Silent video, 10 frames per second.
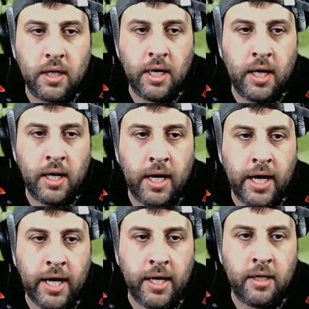
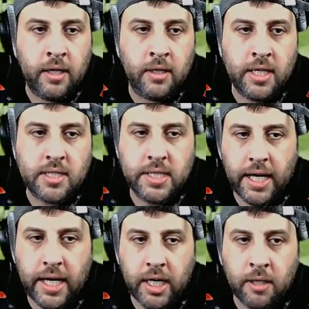And this
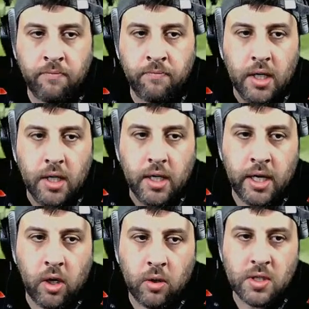time it
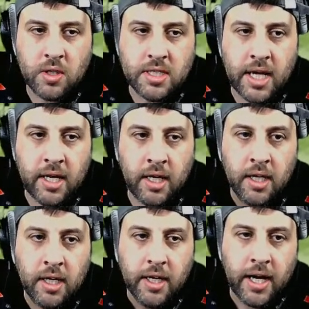holds steady,
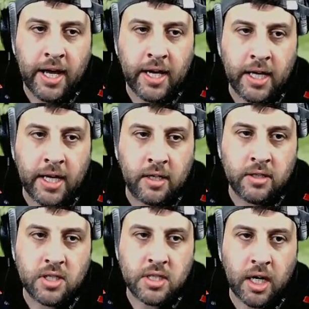and England
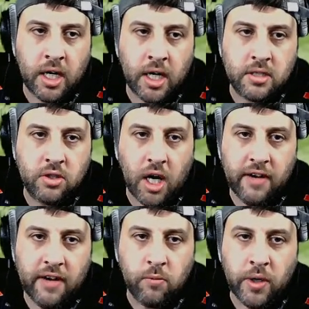start to drive and
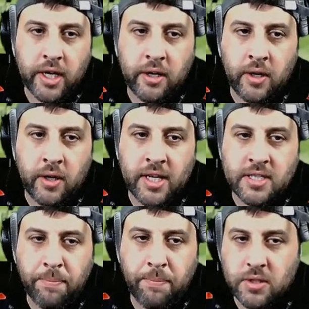wheel, and there's a
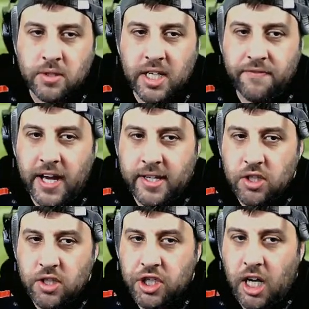penalty advantage
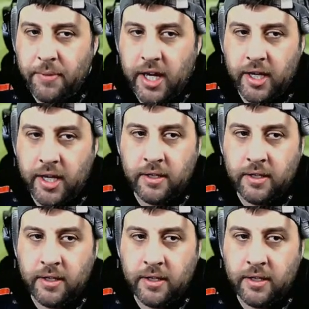coming.